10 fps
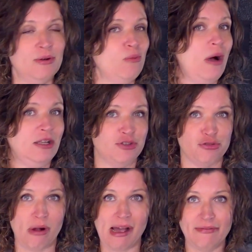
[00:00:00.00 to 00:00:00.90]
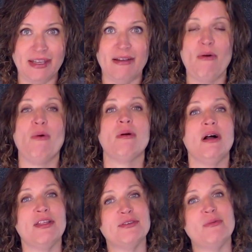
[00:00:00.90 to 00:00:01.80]
while driving or
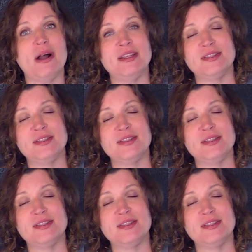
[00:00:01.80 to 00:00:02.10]
otherwise